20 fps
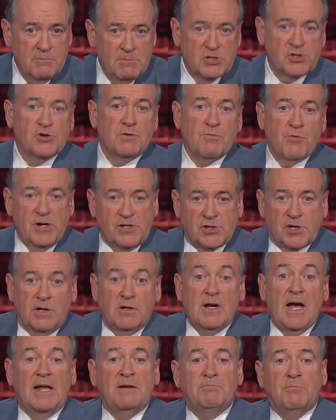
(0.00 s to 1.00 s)
Mr.
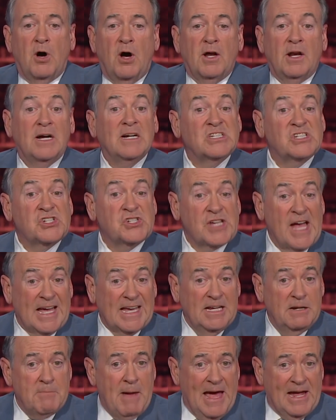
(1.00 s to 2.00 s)
Pritzker had bought a
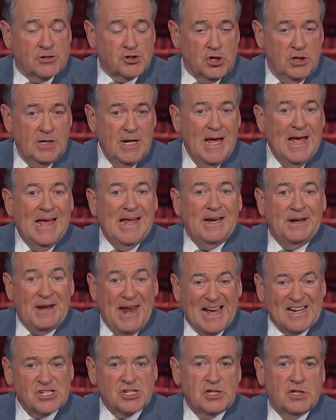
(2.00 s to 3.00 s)
second mansion
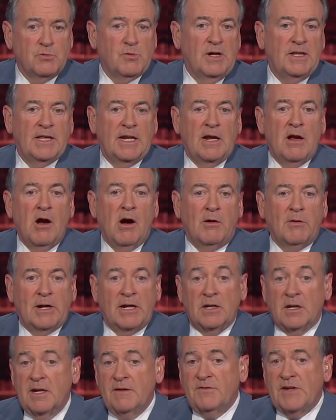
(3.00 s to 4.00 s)
next to the one that he
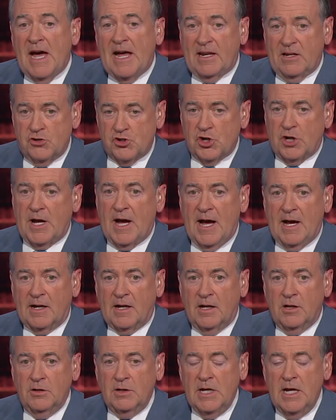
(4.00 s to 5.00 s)
already lived at in
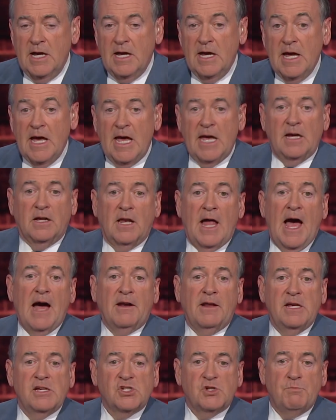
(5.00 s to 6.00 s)
Chicago. He
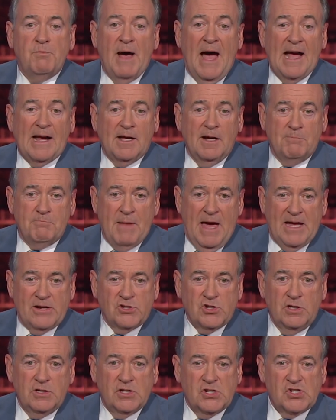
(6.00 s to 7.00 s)
allowed his backup
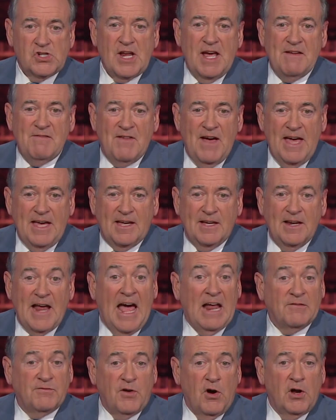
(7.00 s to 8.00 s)
mansion to stay vacant
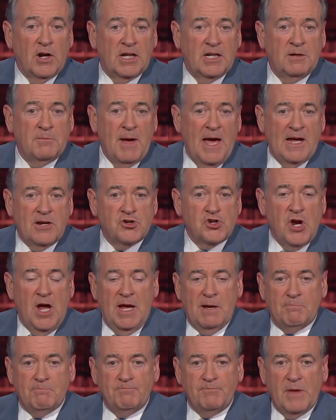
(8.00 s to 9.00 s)
and fall into bad
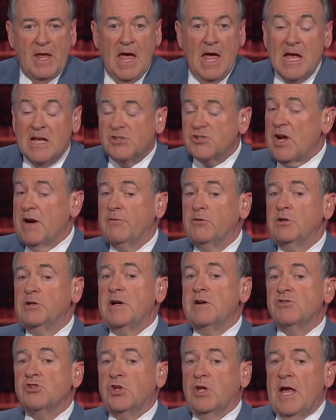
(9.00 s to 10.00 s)
shape. Several
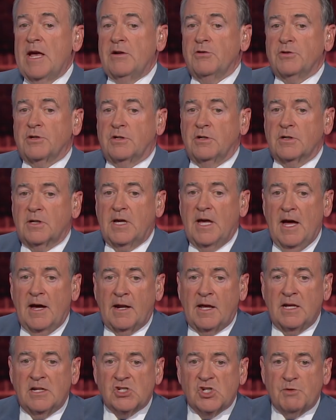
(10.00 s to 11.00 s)
years later, the Cook
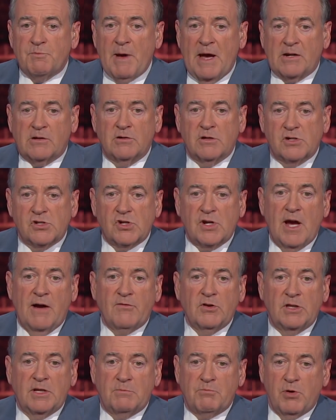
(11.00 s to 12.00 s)
County inspector
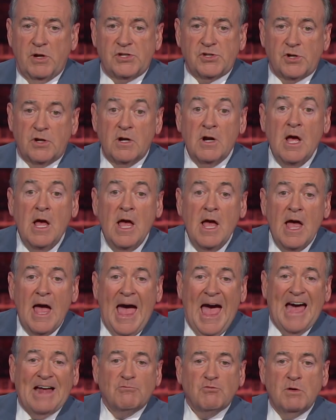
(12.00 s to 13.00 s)
discovered that Pritzker
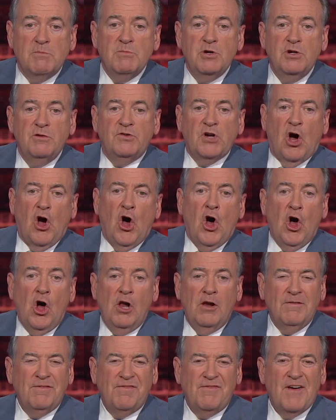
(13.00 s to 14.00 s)
had removed
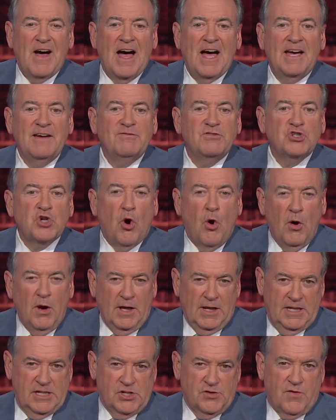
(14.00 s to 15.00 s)
all five
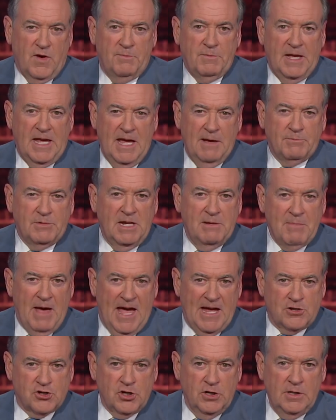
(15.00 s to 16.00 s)
toilets from the empty
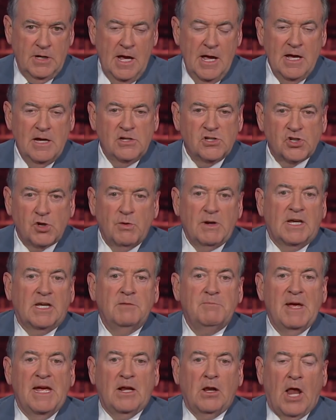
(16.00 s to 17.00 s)
mansion so it
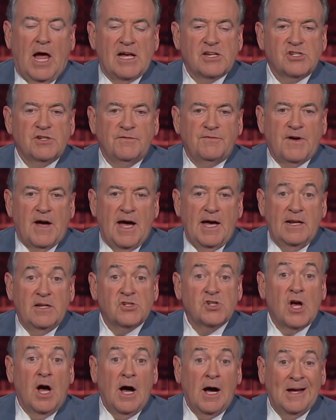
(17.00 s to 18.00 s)
could be classified
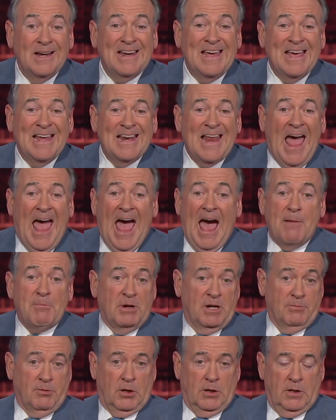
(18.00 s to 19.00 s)
as
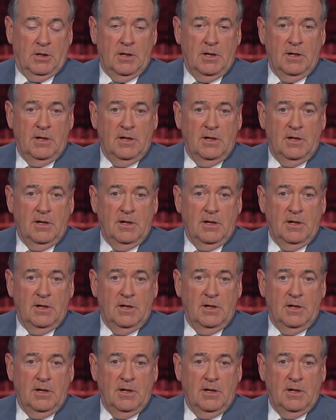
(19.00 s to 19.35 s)
uninhabitable.